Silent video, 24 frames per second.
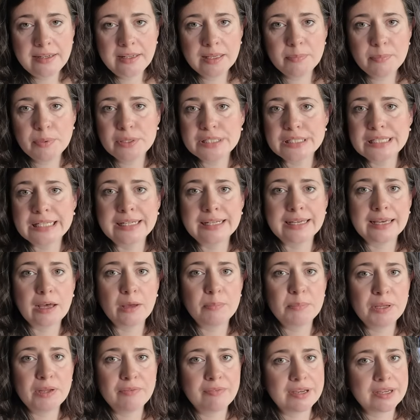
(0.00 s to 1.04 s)
I put in a
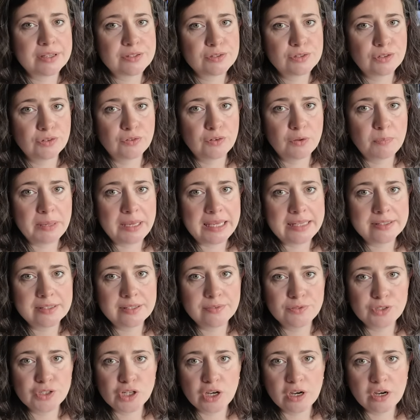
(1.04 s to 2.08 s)
couple of extra repeats
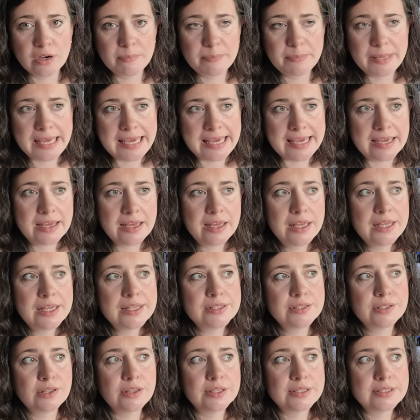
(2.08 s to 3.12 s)
of chart B,
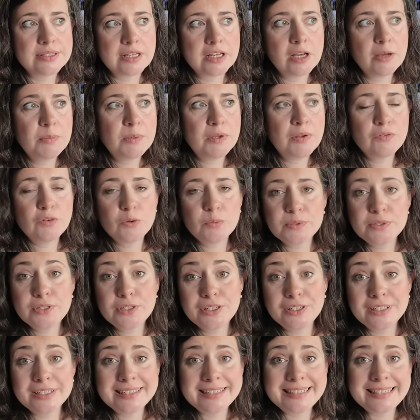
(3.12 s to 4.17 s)
so there's a couple of
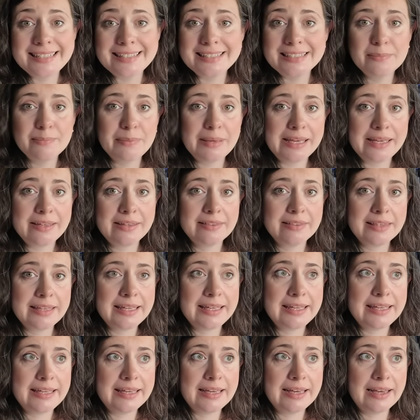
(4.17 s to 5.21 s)
opportunities to make
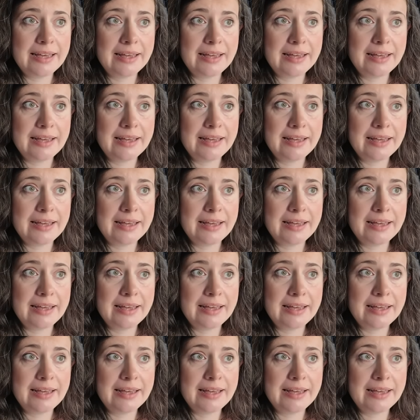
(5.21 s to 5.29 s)
the